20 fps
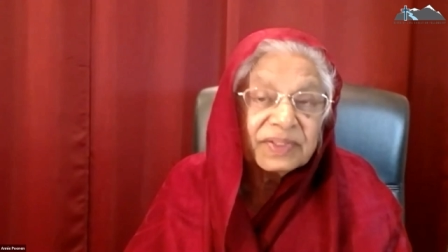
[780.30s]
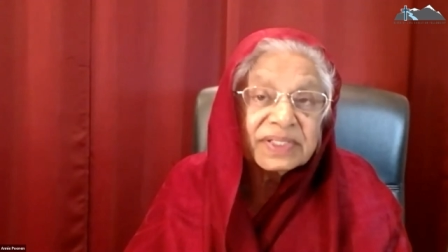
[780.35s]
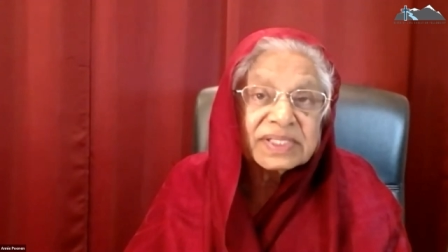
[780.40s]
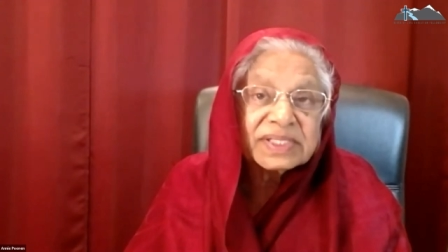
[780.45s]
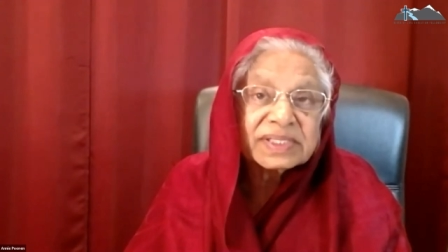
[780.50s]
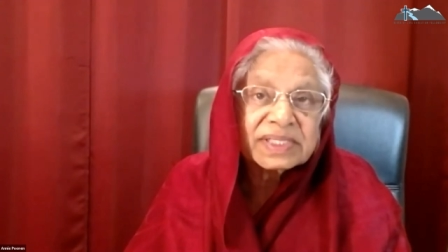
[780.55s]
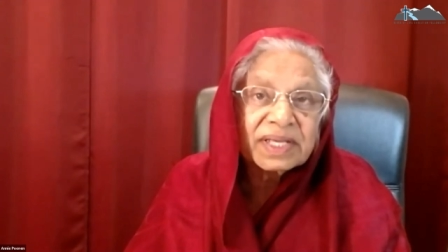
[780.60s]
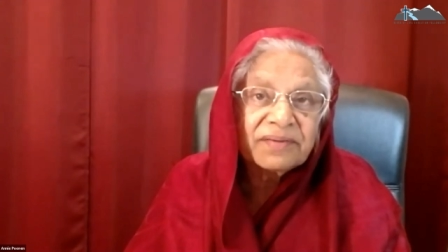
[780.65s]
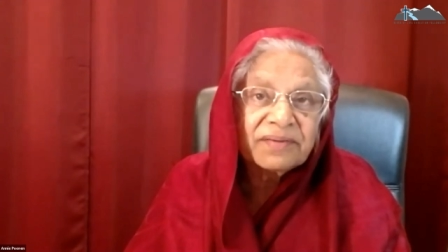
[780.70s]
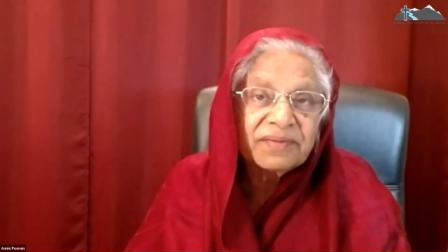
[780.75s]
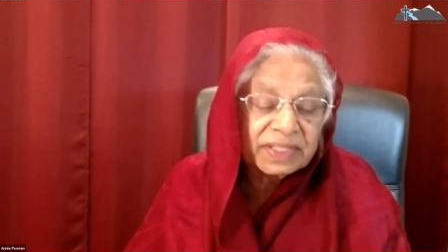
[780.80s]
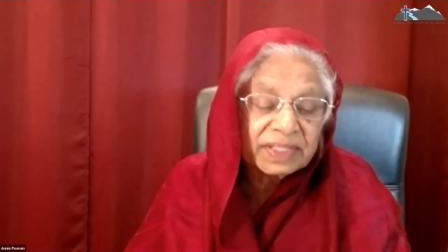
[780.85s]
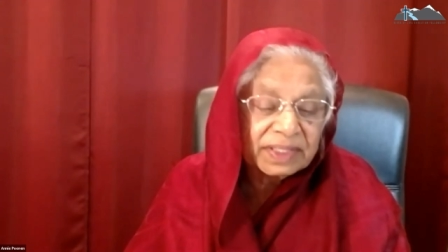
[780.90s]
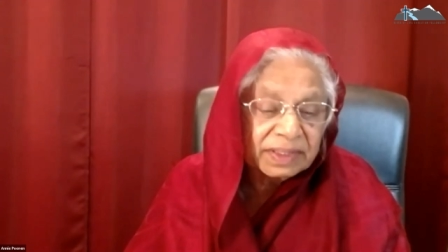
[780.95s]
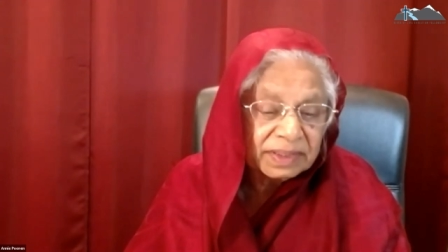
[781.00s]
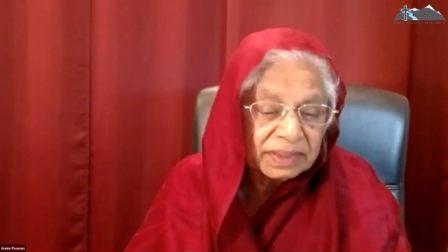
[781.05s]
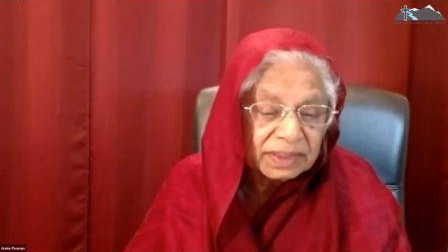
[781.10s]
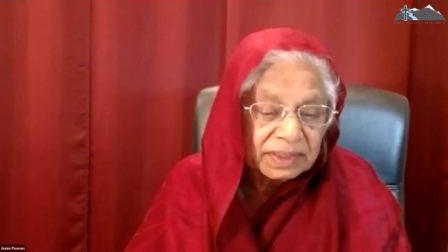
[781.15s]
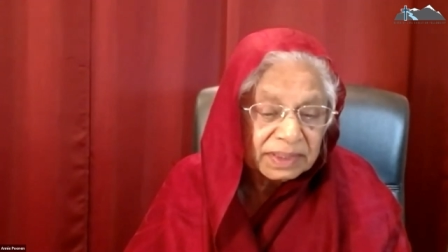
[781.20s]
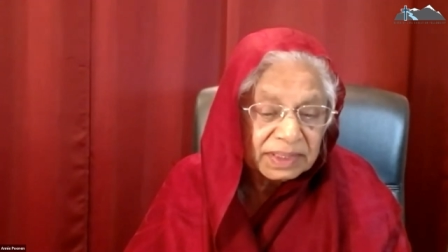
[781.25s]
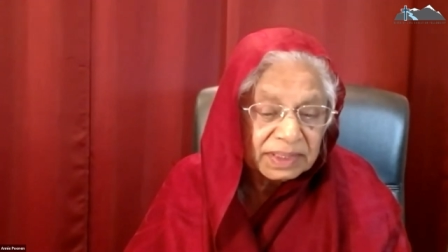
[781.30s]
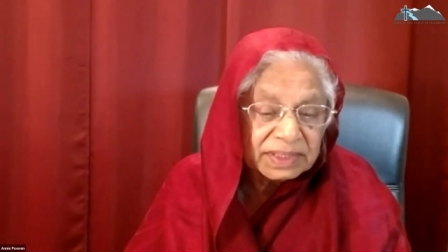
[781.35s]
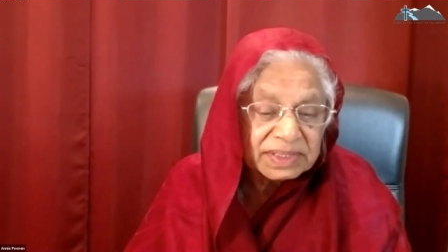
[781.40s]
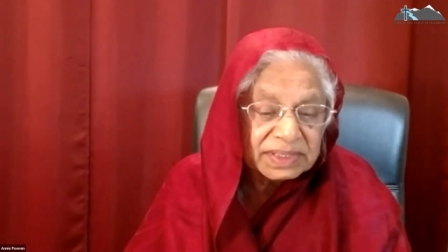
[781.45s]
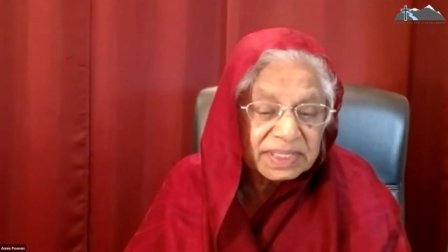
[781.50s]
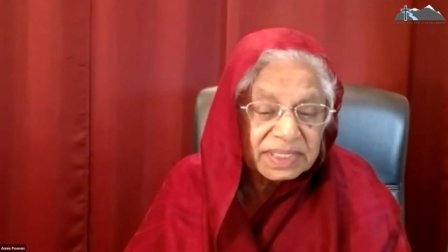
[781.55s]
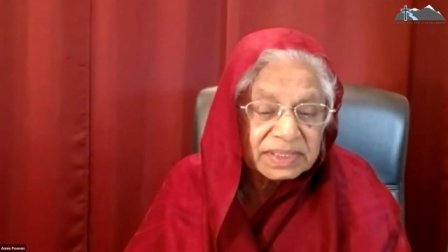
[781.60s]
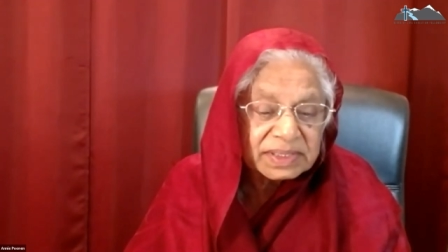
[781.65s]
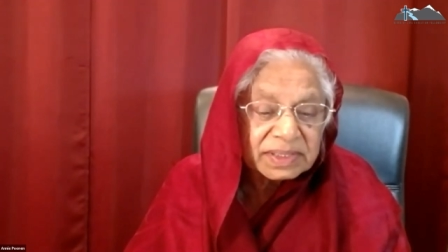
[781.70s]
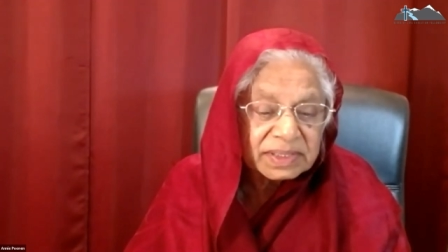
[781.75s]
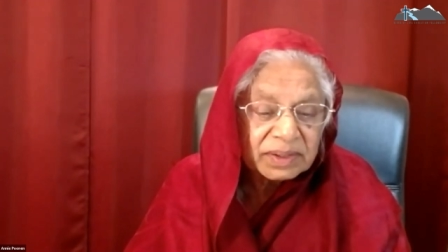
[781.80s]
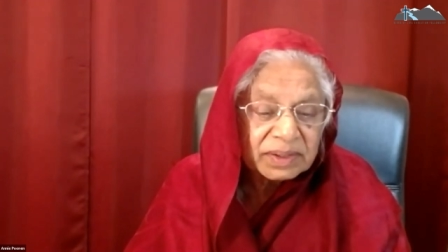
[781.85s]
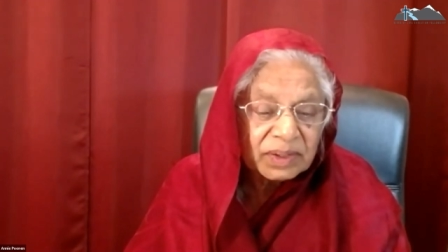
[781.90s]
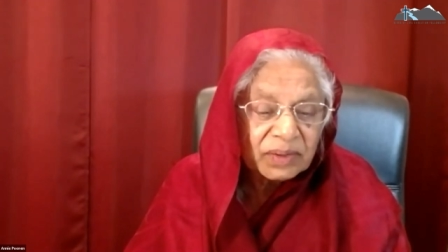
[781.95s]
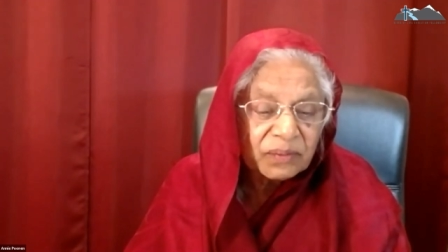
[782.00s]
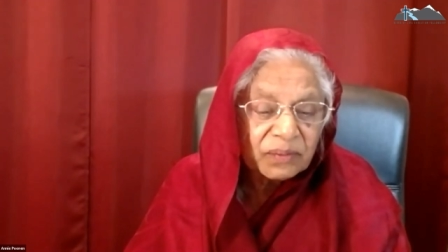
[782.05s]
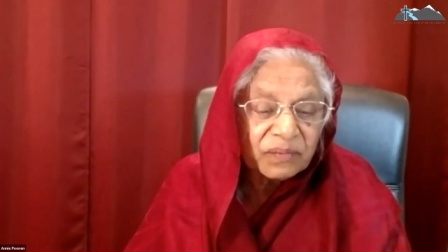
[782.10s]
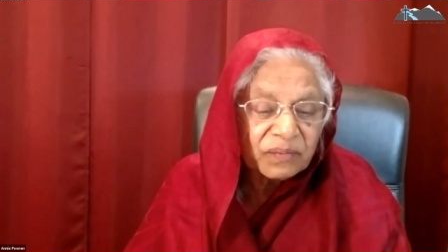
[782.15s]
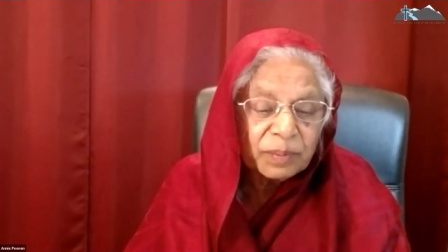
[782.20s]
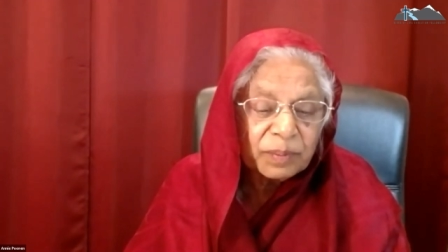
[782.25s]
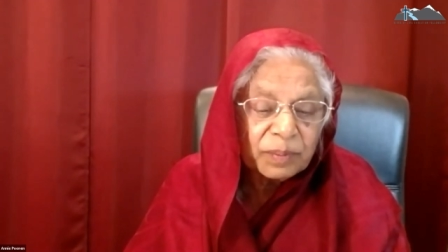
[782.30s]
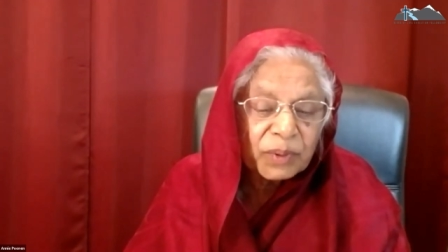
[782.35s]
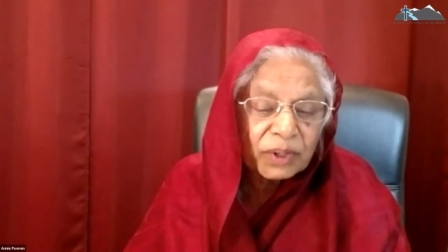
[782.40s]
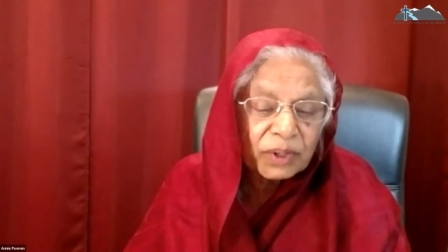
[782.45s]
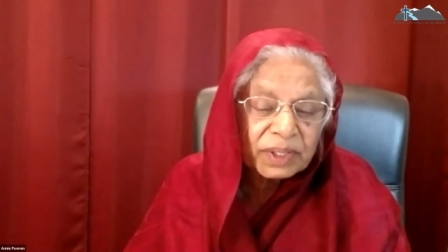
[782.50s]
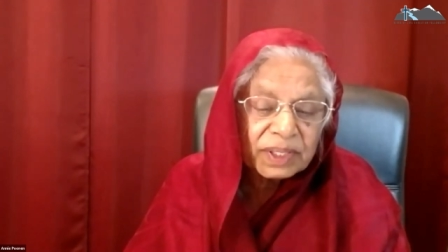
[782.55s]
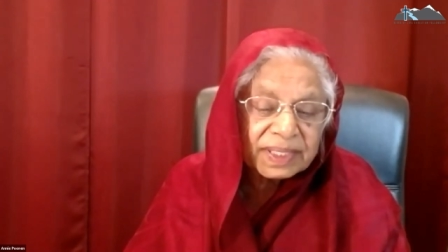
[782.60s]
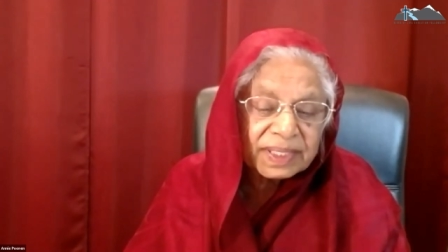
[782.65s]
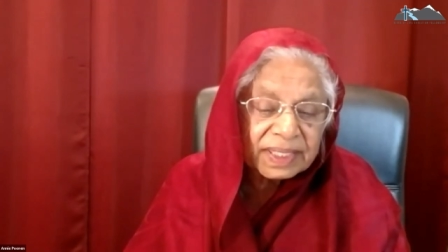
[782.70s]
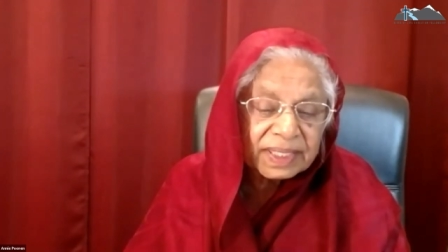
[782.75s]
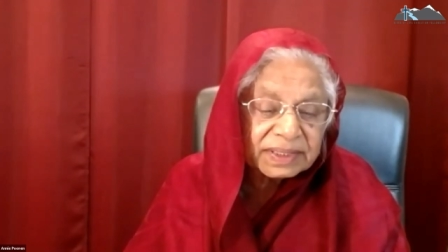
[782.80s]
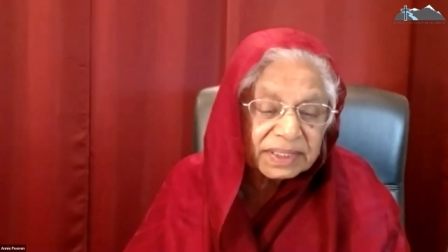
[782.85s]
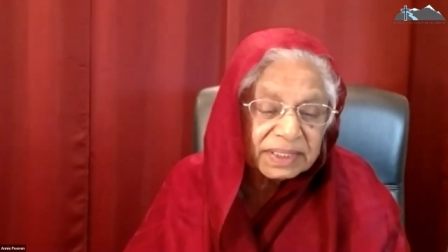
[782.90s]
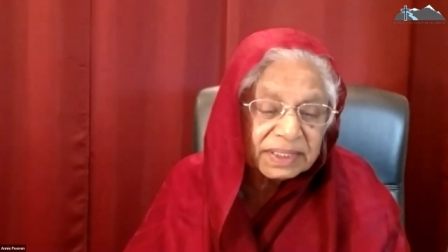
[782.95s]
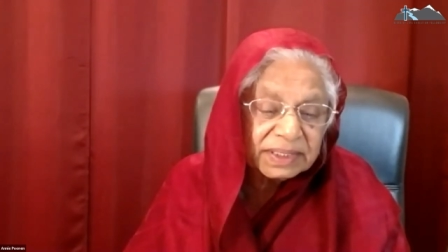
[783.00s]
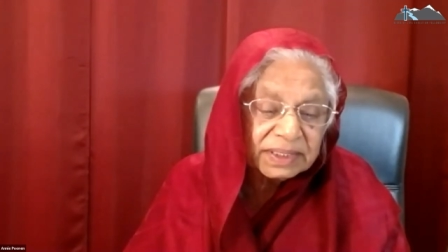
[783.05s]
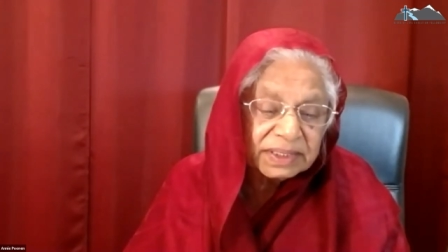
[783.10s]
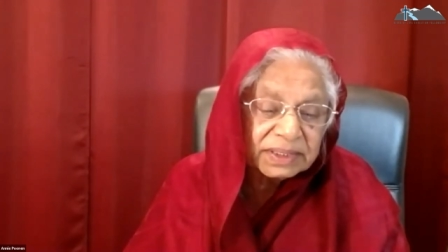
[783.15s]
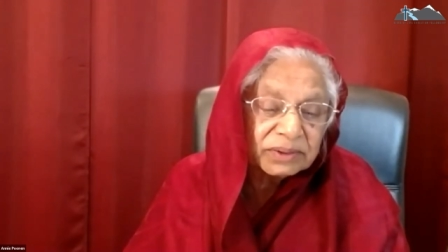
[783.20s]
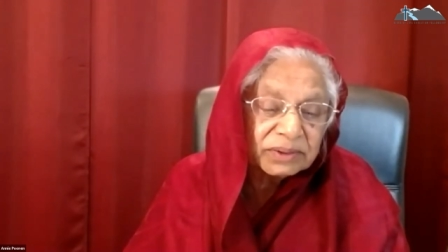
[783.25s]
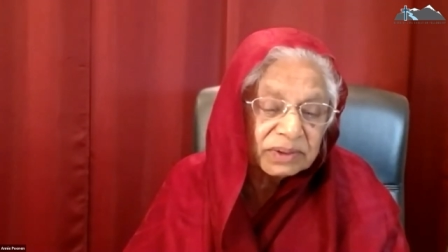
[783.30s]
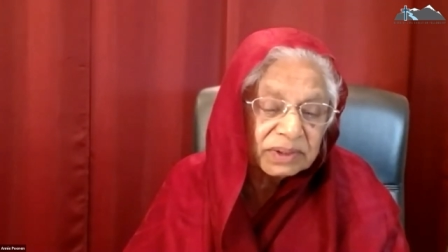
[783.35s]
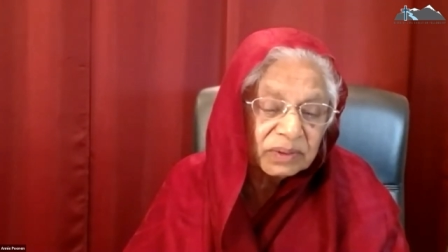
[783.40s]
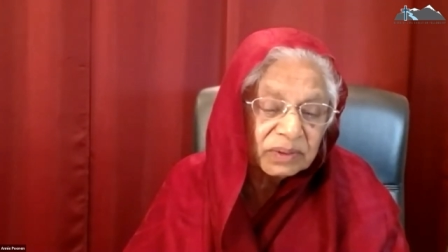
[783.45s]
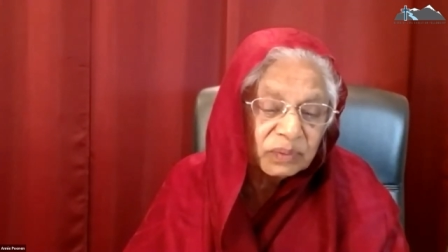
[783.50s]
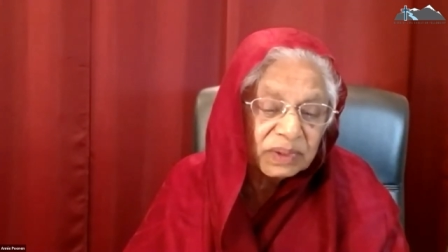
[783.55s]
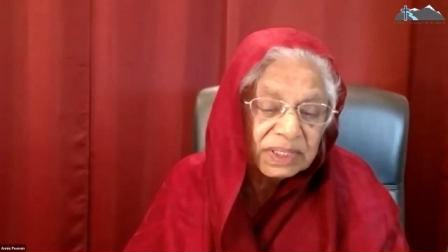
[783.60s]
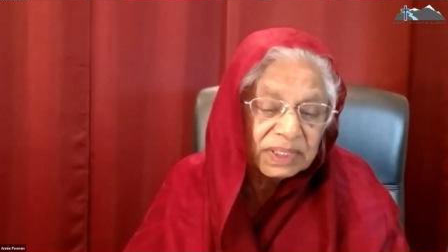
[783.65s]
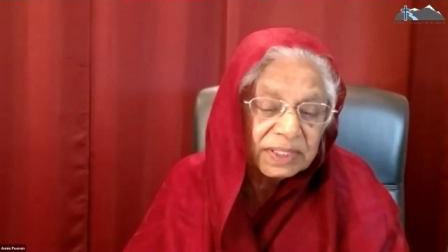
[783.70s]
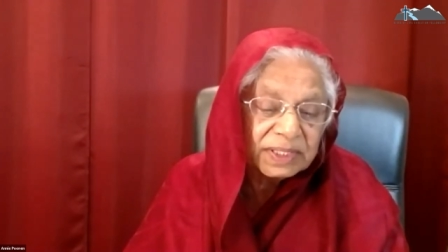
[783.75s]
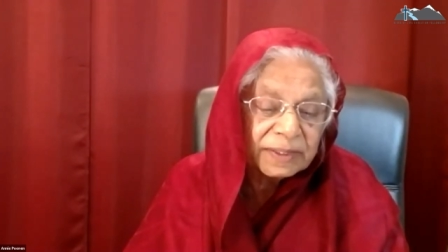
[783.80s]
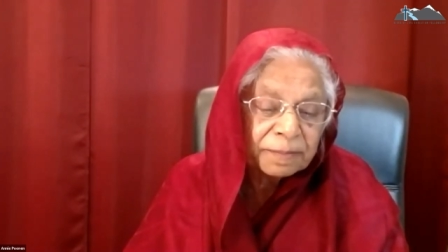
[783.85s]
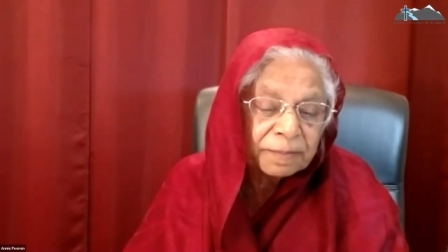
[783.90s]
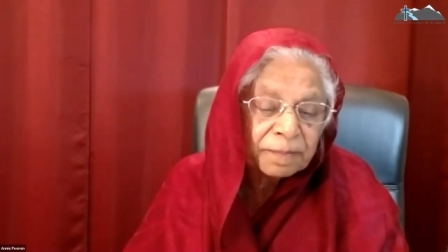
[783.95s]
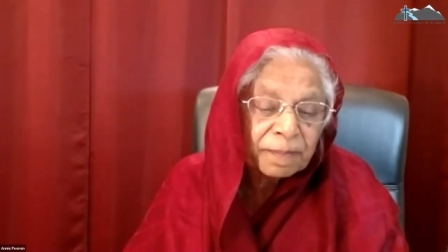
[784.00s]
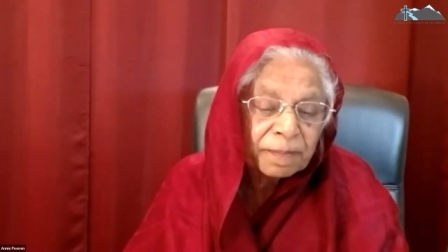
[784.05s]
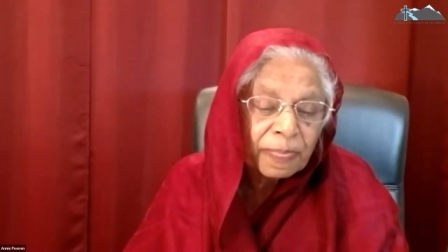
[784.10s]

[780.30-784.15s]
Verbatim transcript: verse 7, it says, We brought nothing into the world